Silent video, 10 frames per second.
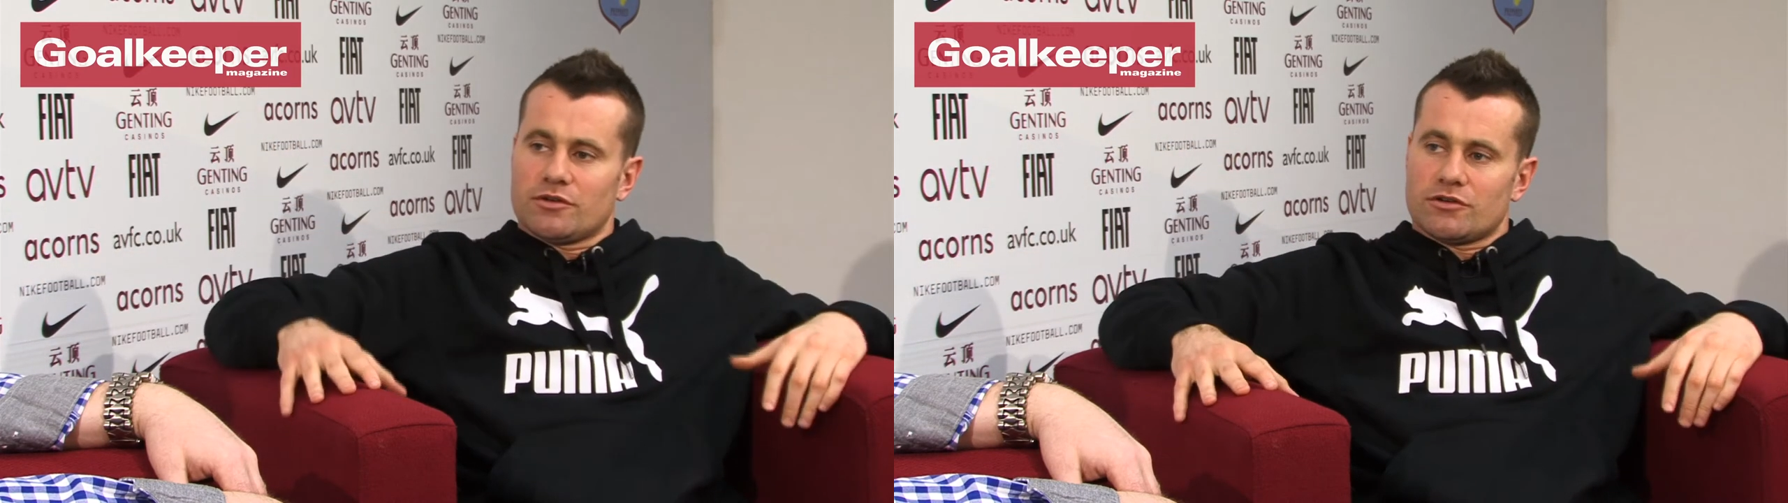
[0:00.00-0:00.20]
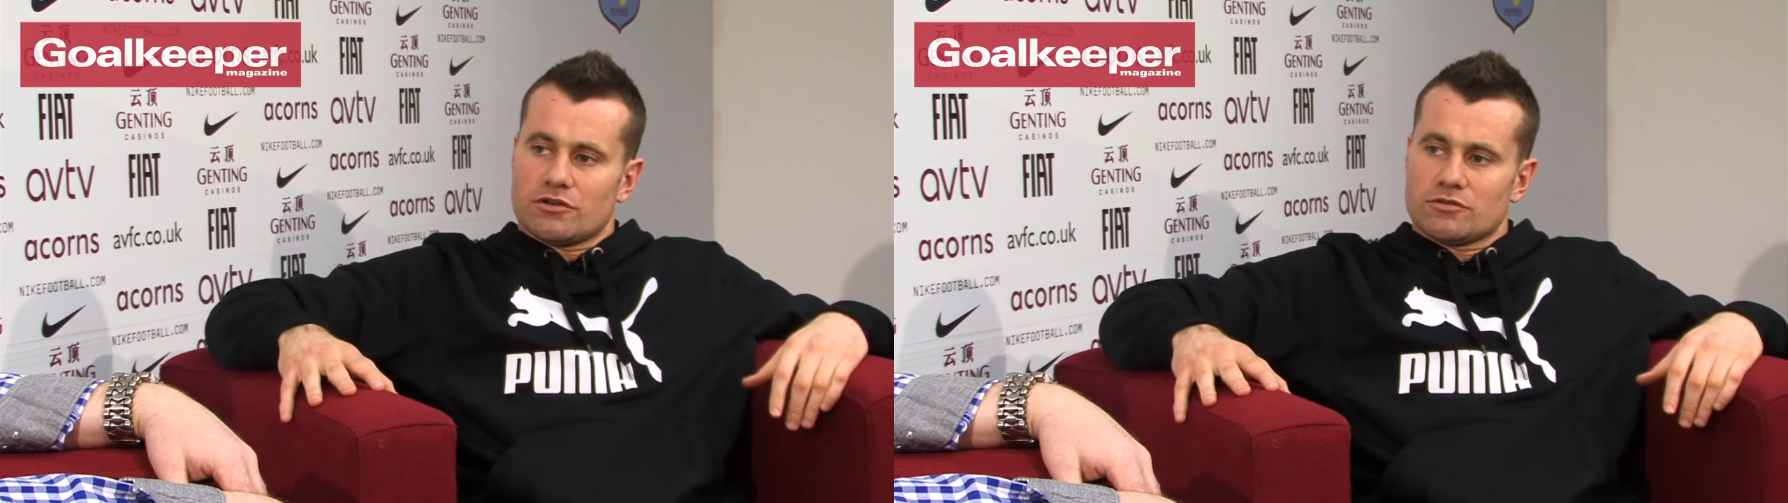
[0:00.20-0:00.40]

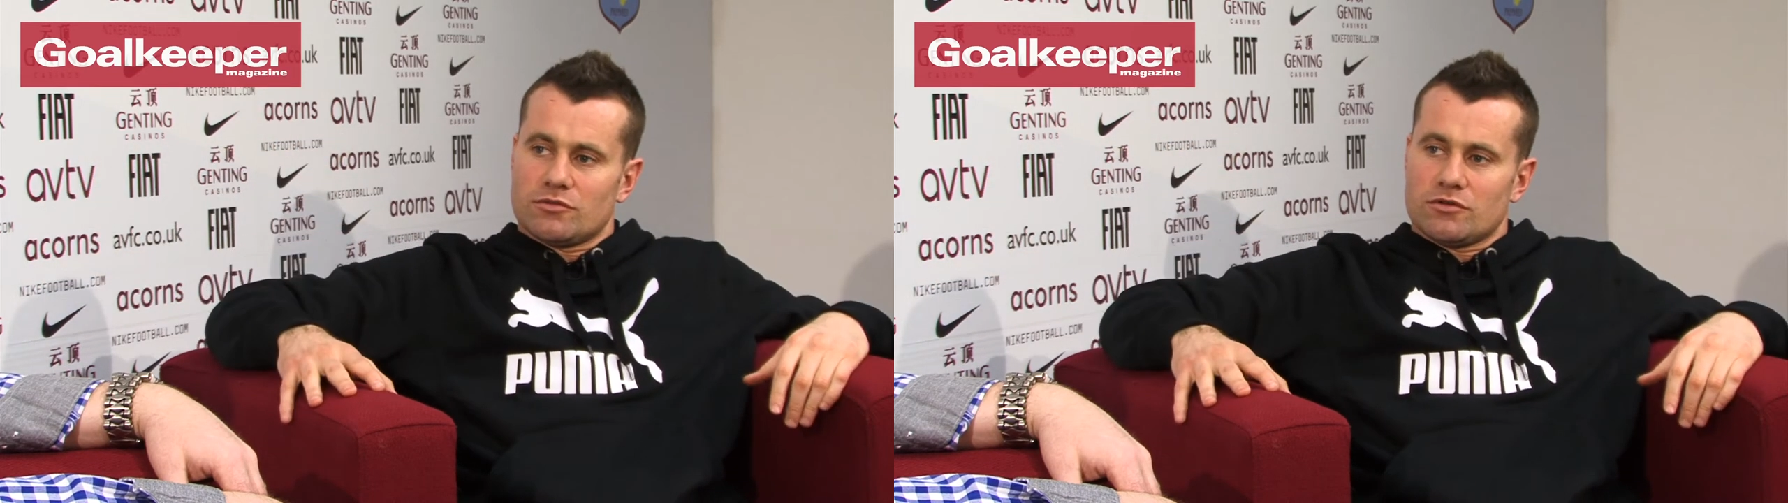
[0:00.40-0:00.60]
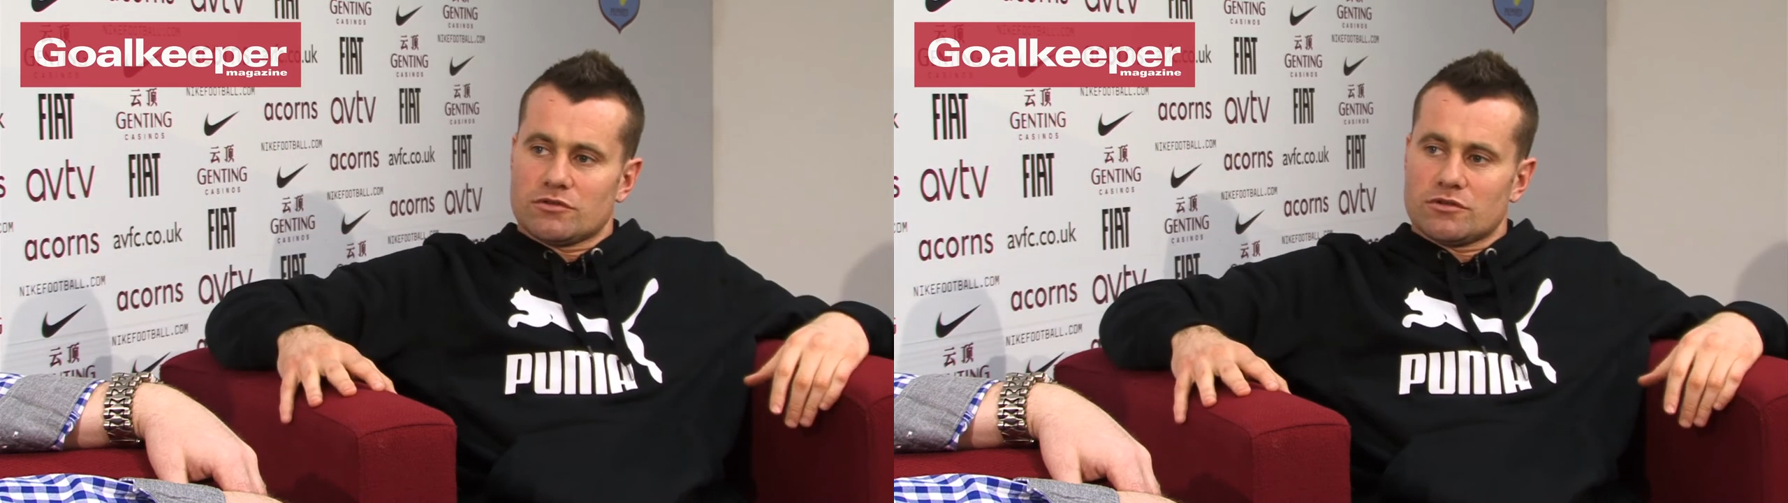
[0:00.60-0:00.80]
crossing
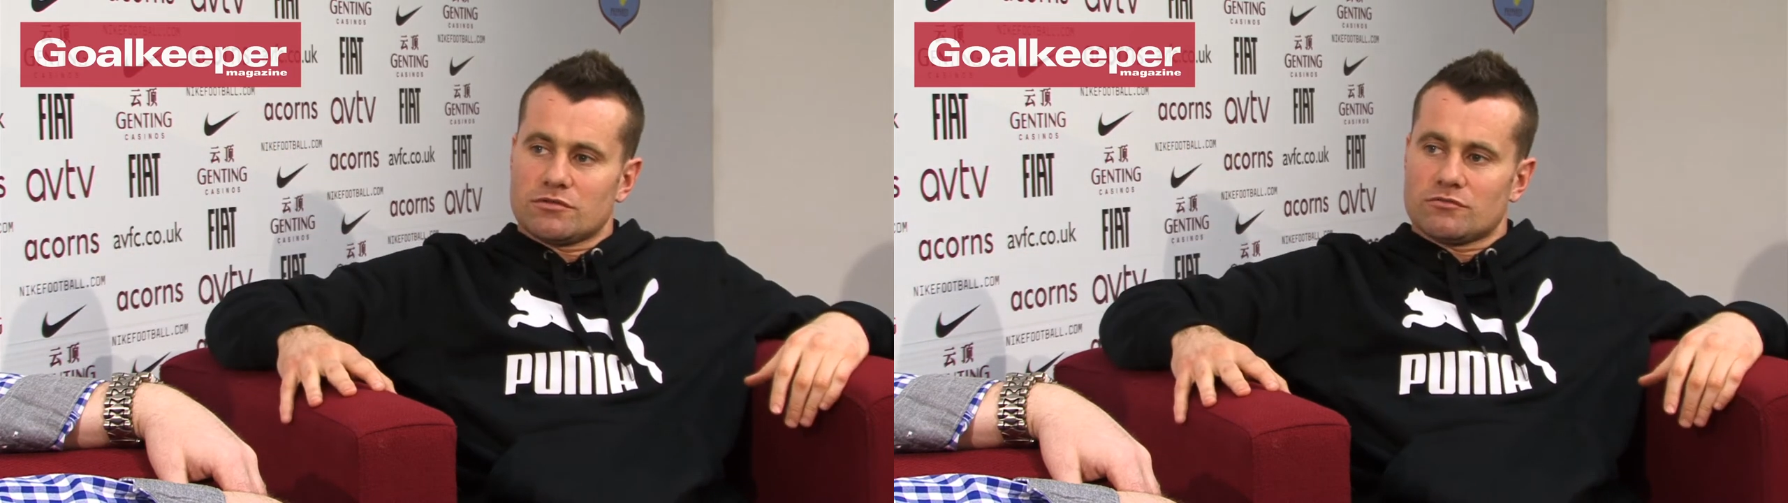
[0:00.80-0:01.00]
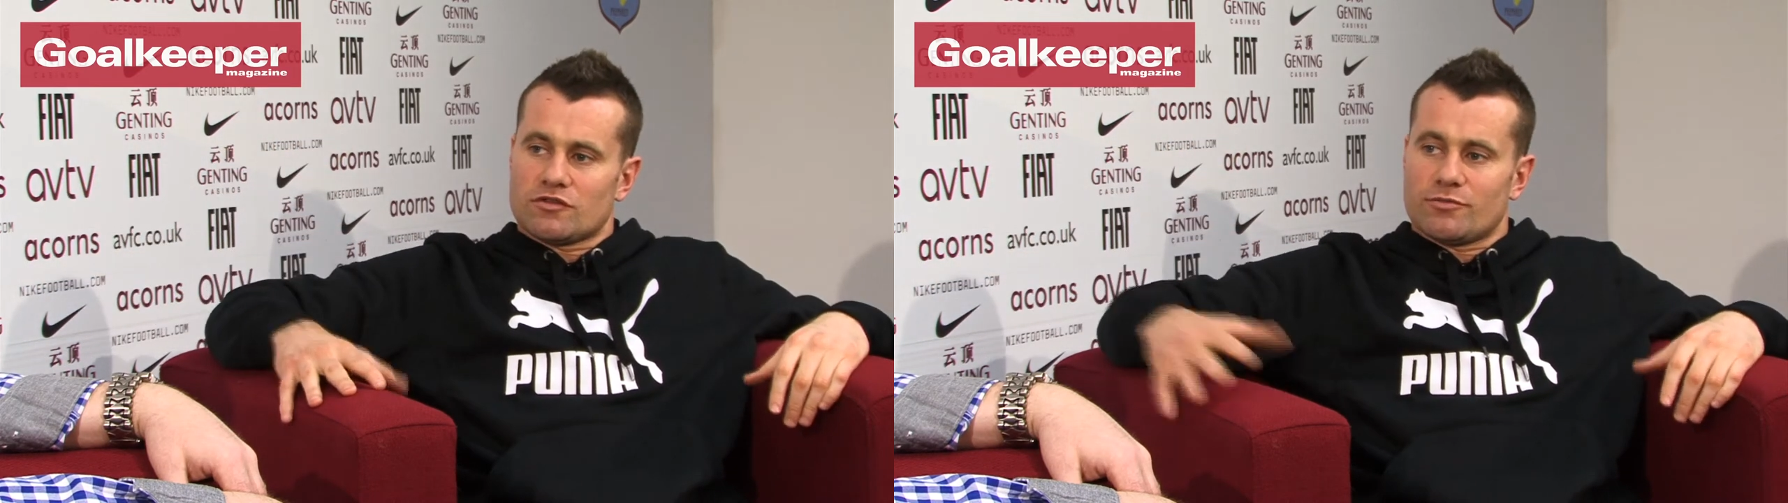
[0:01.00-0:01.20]
balls in
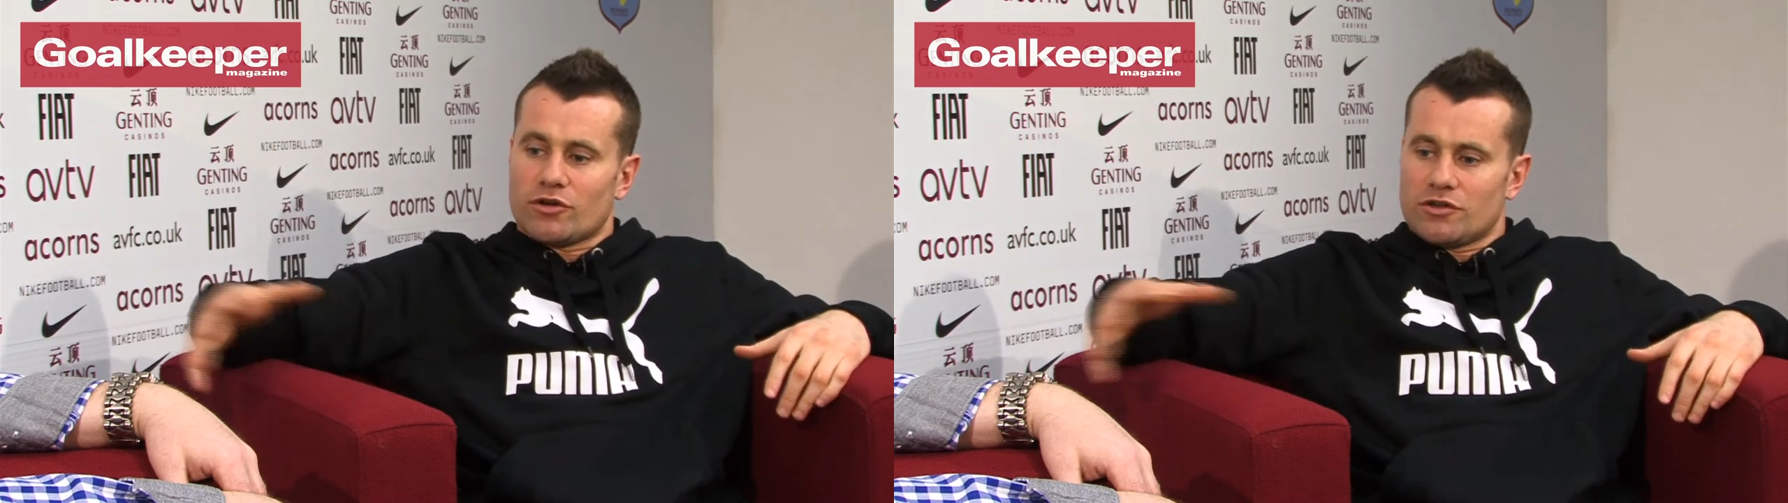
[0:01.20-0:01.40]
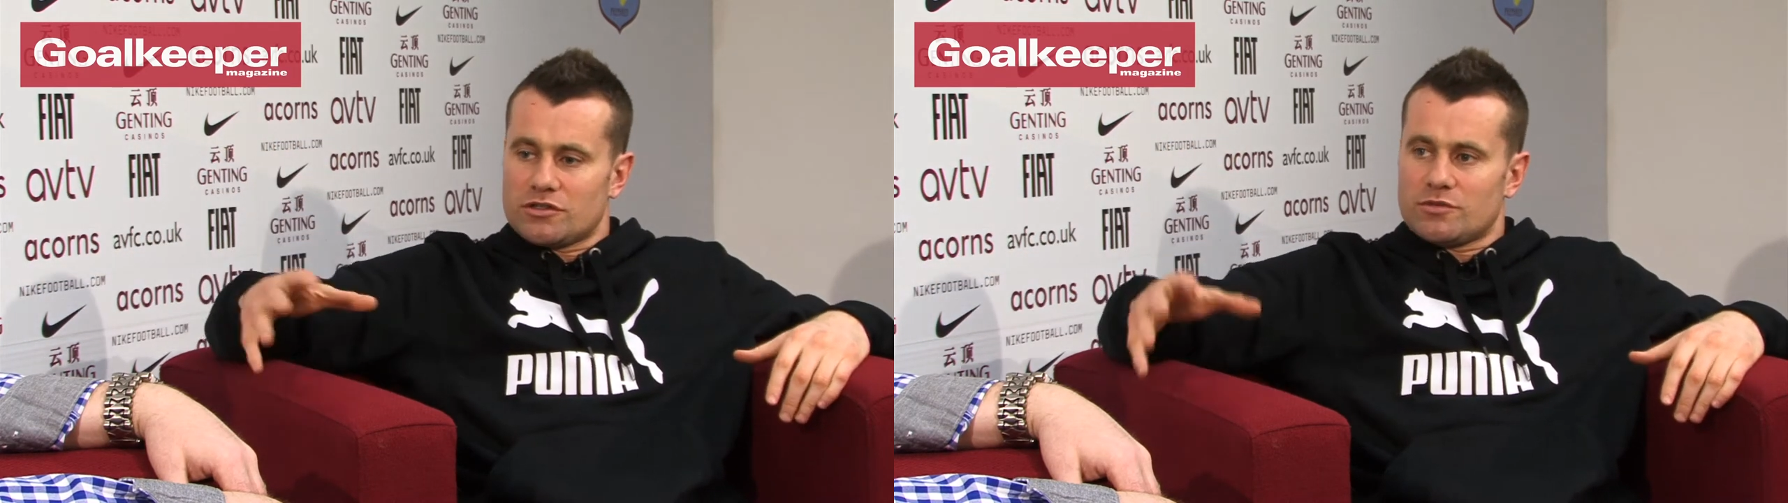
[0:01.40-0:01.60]
and with
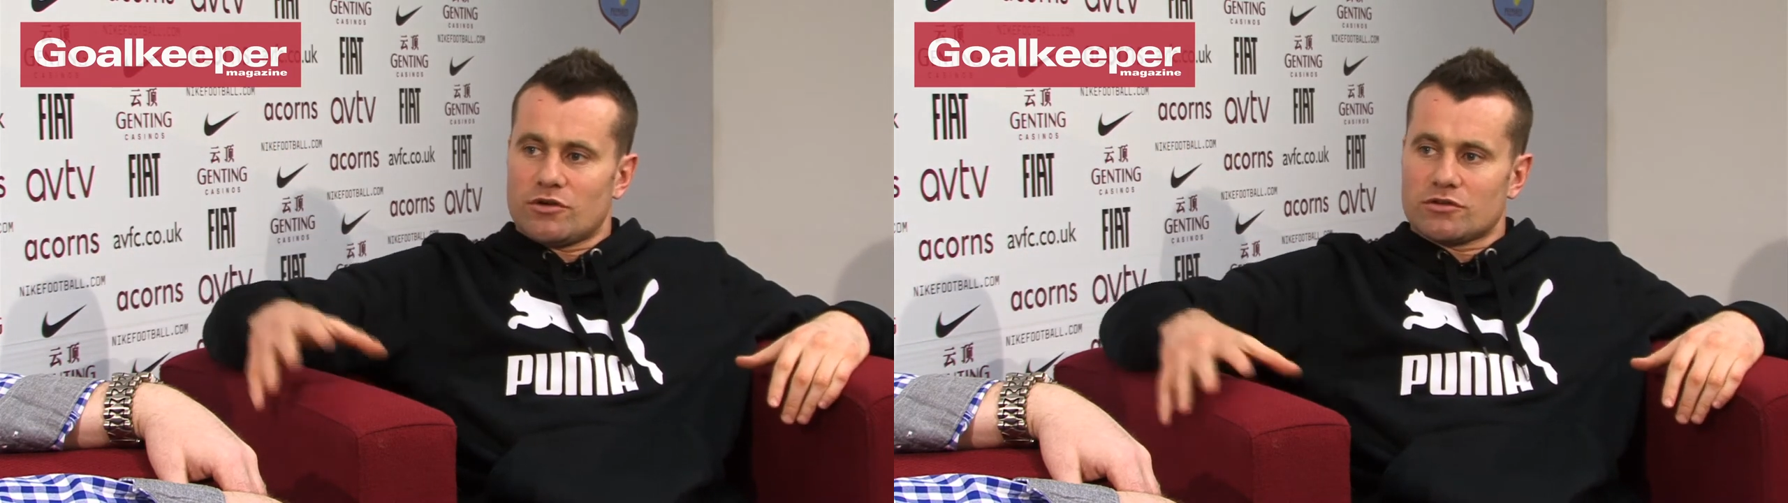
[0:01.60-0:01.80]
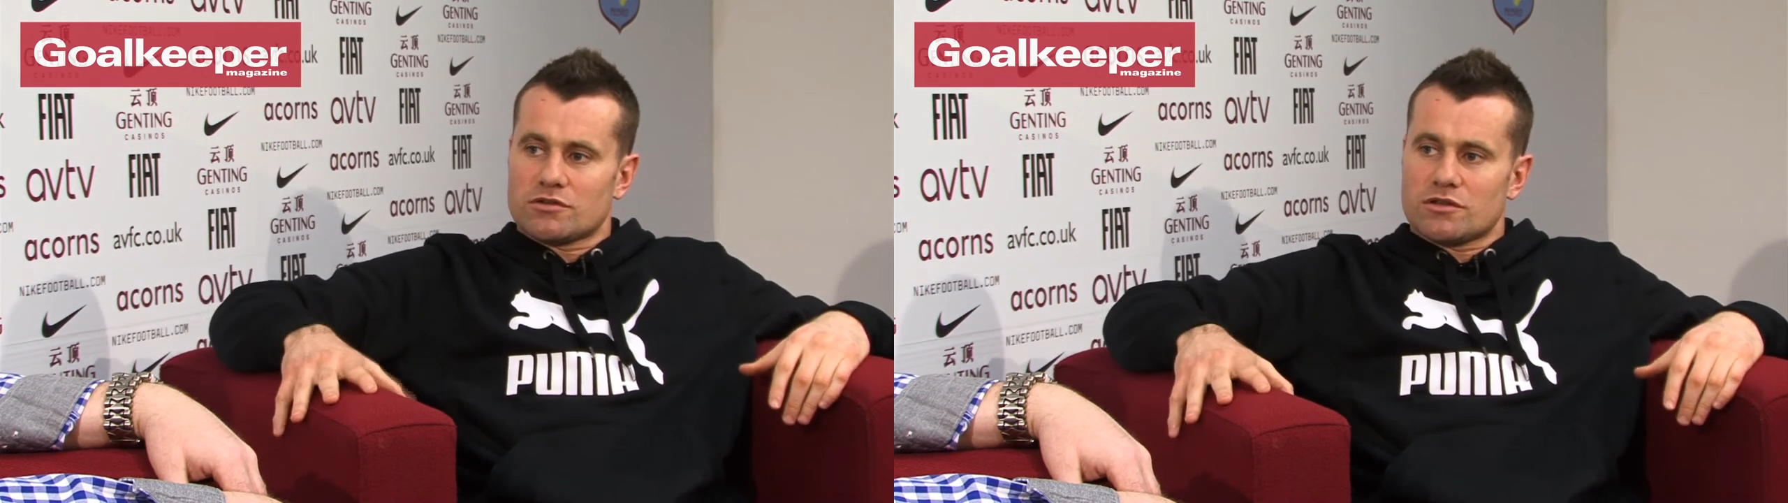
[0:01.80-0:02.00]
bodies in the
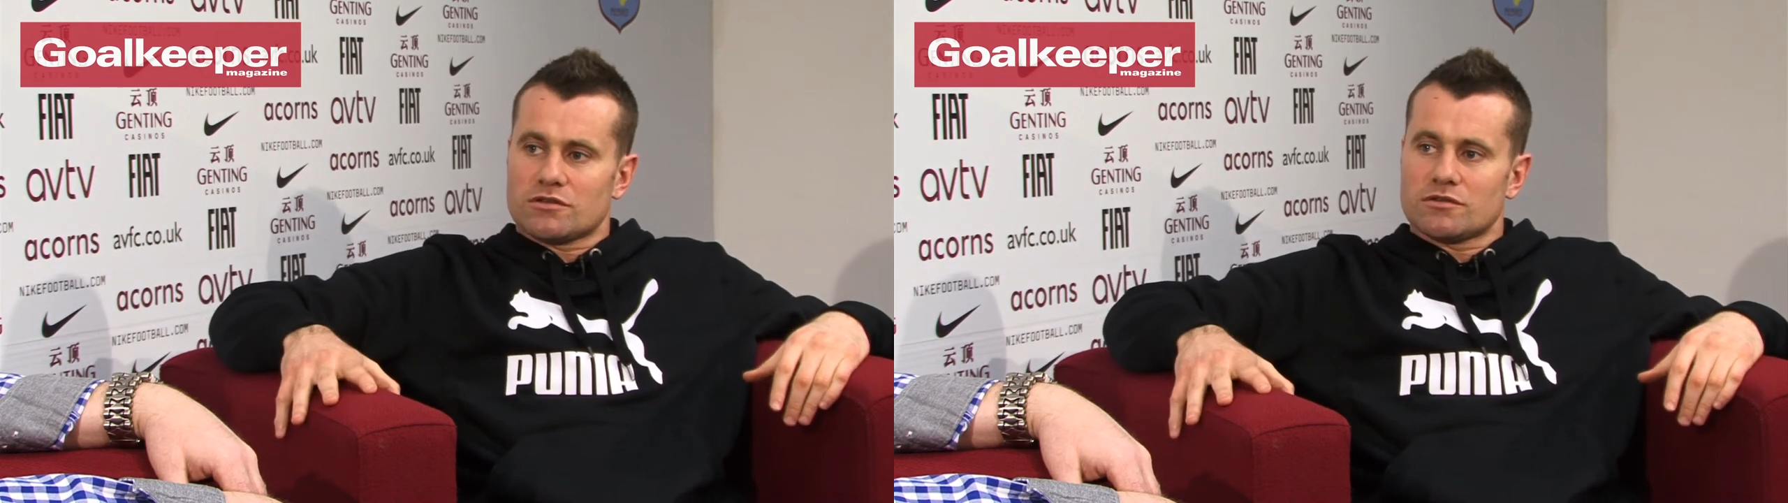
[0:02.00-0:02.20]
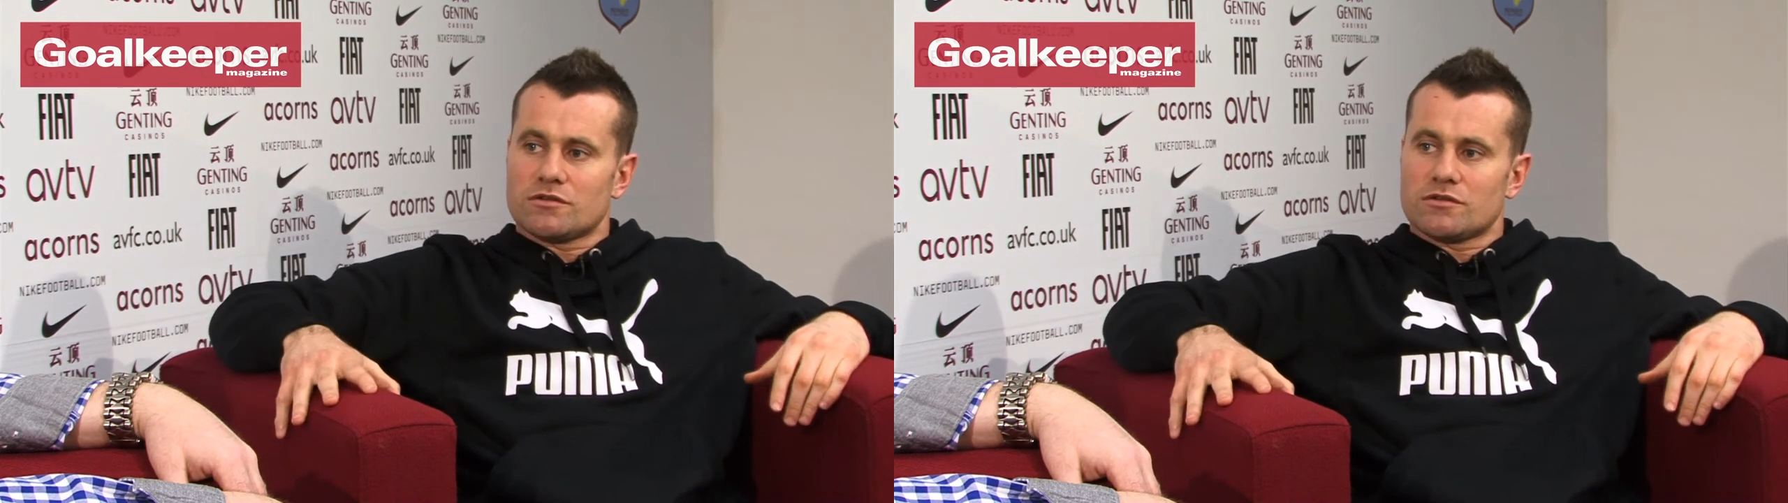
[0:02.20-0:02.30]
box and things.